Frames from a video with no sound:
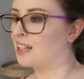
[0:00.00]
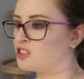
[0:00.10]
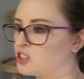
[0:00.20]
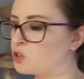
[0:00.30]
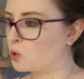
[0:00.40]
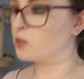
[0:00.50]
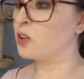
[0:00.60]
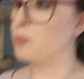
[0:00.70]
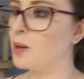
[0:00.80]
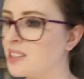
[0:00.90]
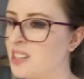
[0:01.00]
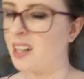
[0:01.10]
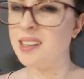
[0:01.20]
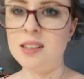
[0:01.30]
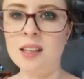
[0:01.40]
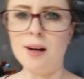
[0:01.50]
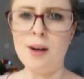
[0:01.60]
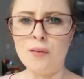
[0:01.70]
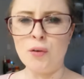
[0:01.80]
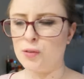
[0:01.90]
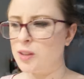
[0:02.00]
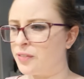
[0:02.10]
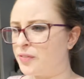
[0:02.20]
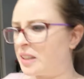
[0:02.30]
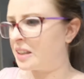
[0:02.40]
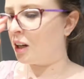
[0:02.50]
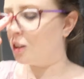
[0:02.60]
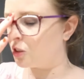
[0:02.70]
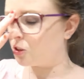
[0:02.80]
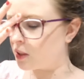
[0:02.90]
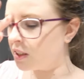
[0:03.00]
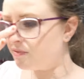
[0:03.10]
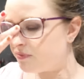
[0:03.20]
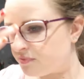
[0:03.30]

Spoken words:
actually 25 past 8. Not really feeling that hungry.